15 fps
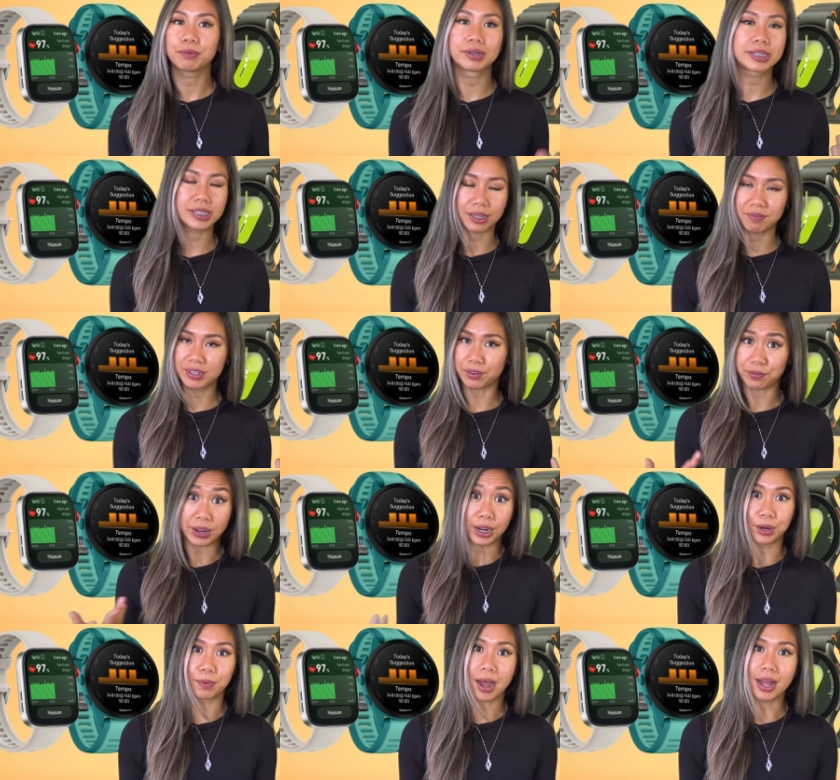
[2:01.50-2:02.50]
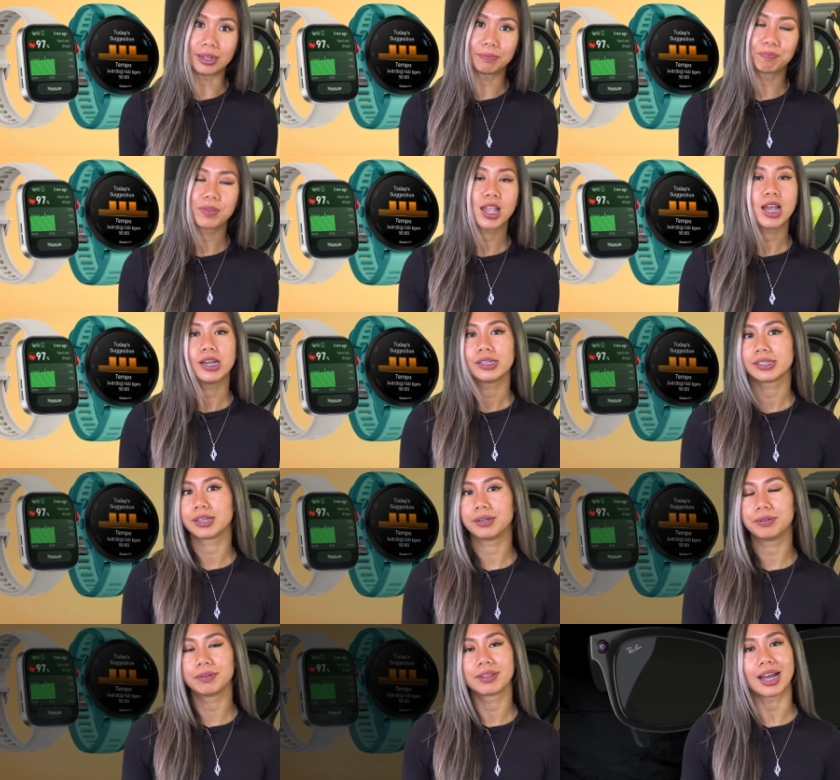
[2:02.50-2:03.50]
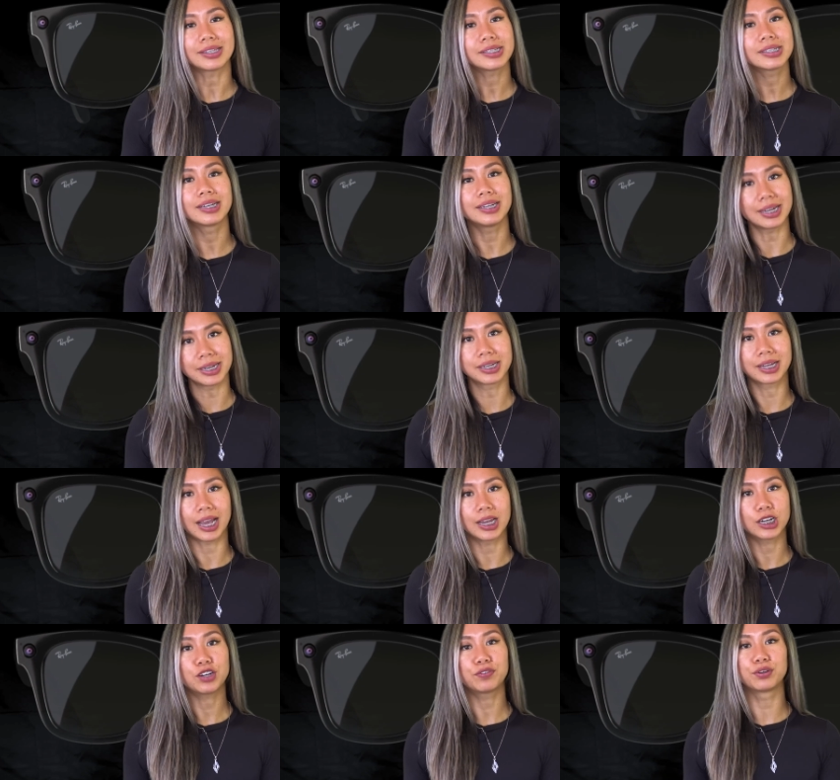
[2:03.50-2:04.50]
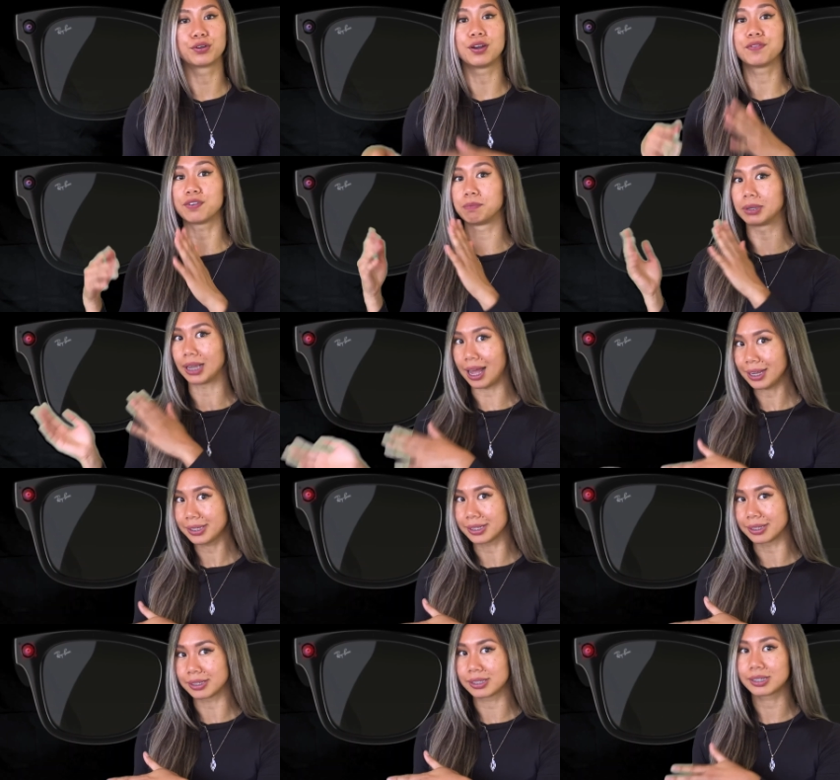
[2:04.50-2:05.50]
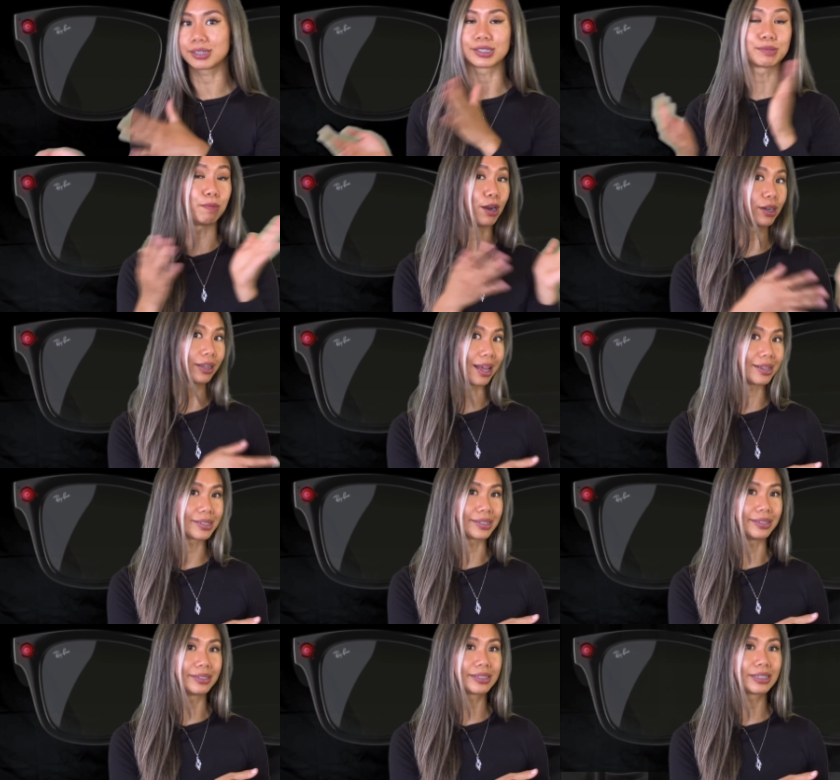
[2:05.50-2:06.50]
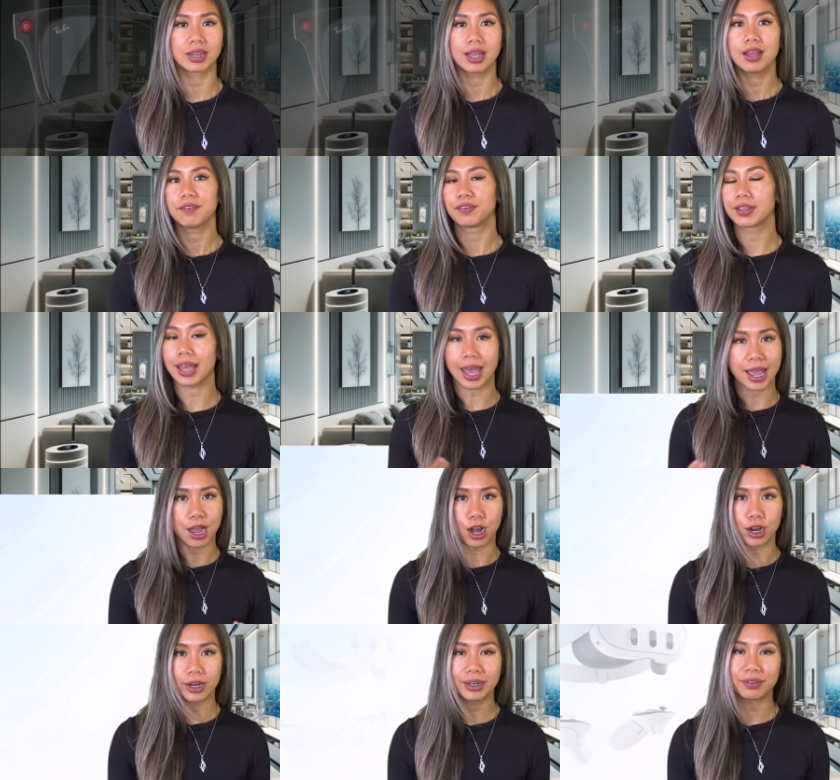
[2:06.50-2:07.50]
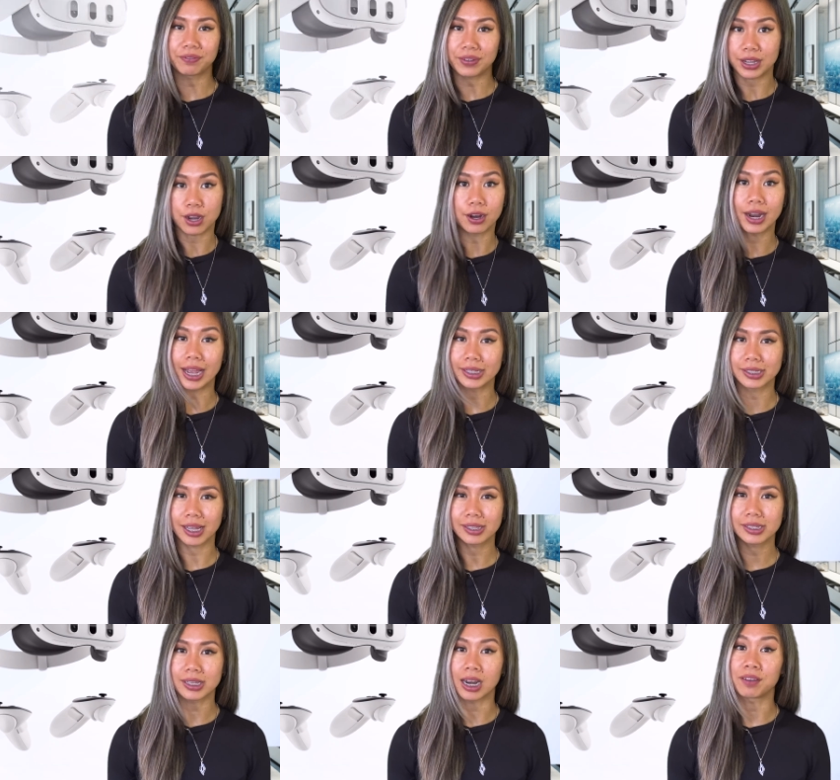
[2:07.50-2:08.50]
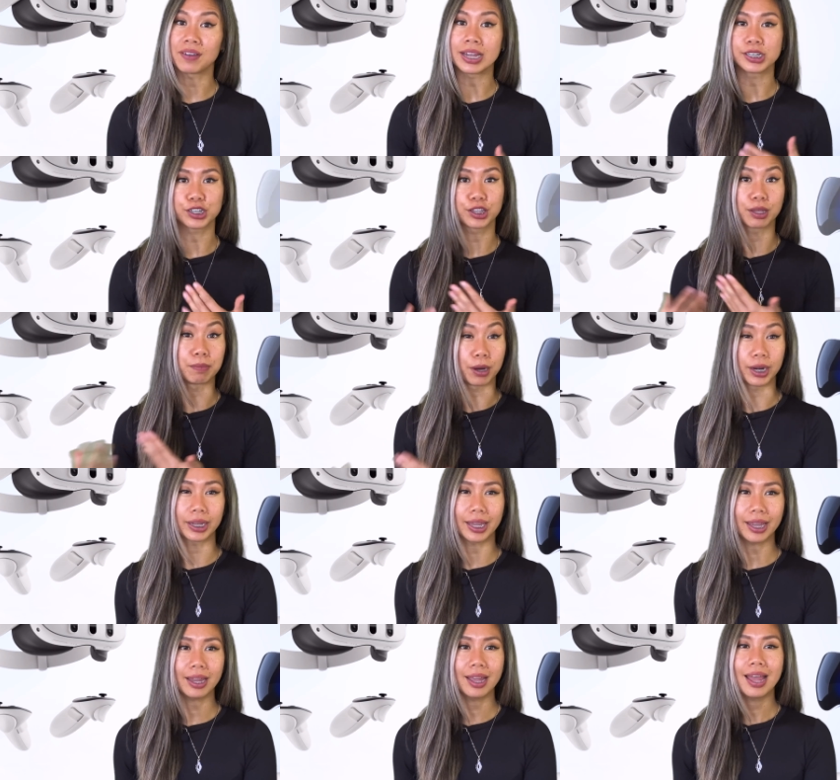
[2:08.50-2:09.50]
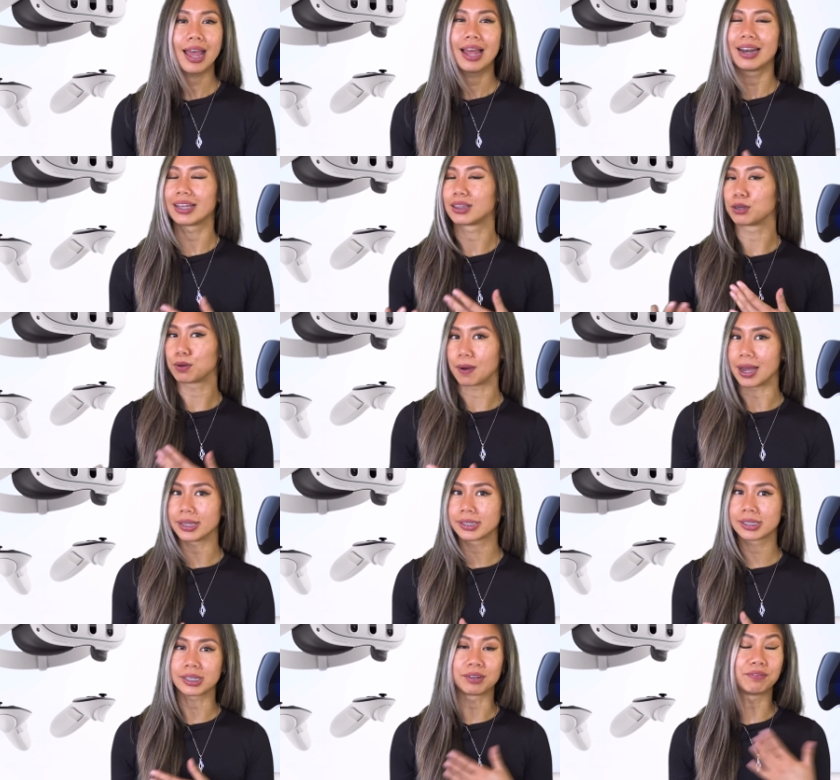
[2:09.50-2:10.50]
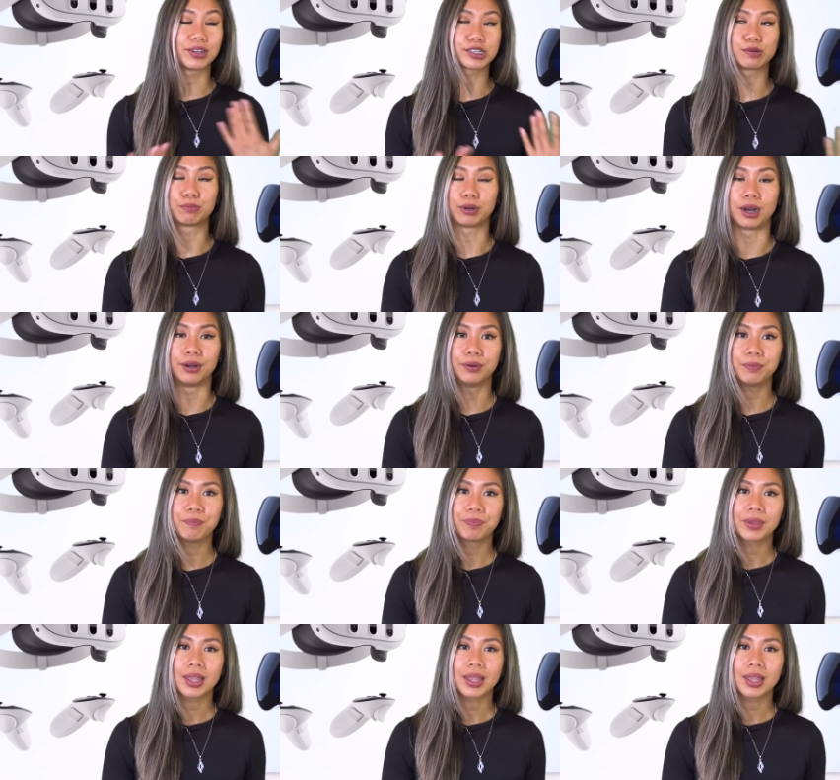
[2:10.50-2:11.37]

received it very well. So that's a good indicator for going from glasses to smart glasses for the AR and VR headsets that have entered the market, like the Quest and Vision Pro,